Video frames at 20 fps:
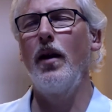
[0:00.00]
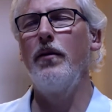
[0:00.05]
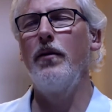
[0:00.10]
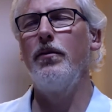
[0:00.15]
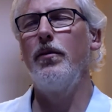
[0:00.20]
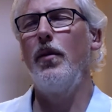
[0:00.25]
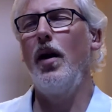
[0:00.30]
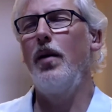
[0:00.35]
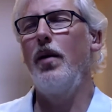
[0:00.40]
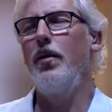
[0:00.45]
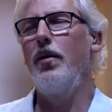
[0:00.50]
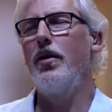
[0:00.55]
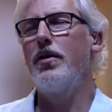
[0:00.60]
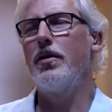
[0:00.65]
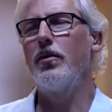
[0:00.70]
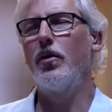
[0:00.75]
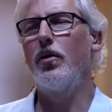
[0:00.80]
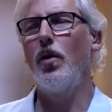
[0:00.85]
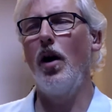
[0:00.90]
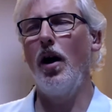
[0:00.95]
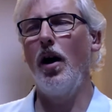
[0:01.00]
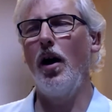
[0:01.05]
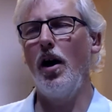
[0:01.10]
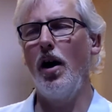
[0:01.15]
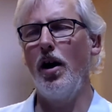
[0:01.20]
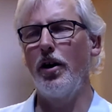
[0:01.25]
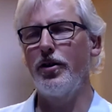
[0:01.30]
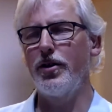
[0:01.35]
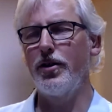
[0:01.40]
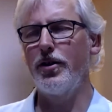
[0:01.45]
Maybe there's some quite
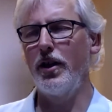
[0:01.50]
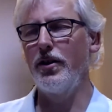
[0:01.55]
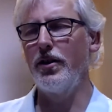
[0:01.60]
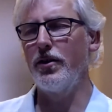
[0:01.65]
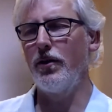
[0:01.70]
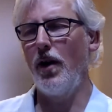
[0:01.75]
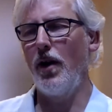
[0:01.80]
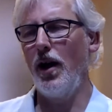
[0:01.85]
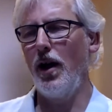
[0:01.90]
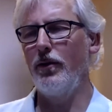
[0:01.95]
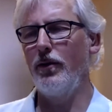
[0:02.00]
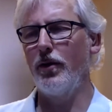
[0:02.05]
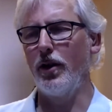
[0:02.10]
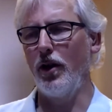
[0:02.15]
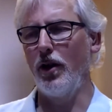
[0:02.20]
harsh things around it